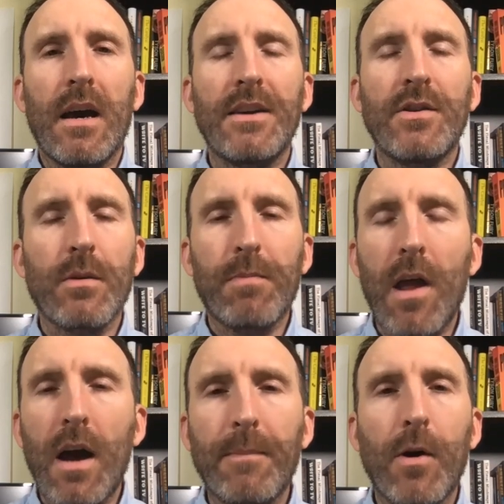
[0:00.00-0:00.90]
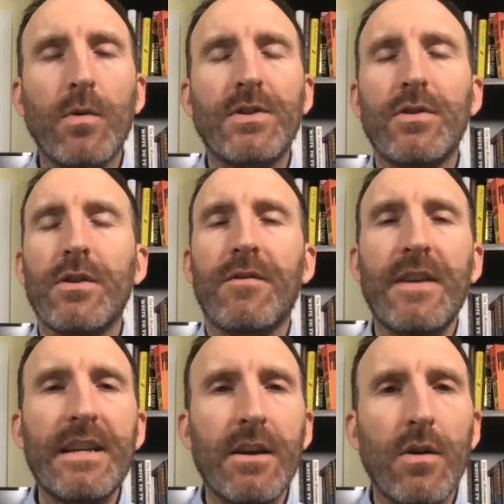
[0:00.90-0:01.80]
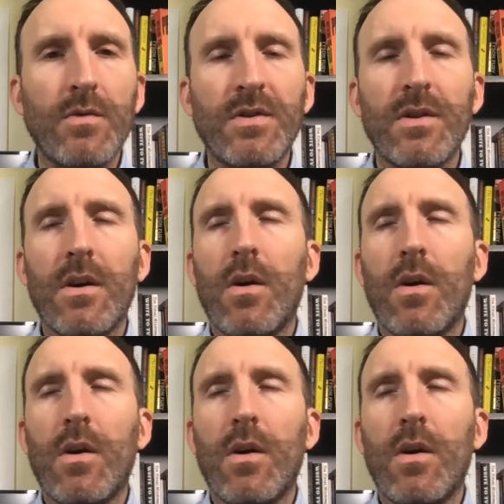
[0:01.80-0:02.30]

your blog post or your videos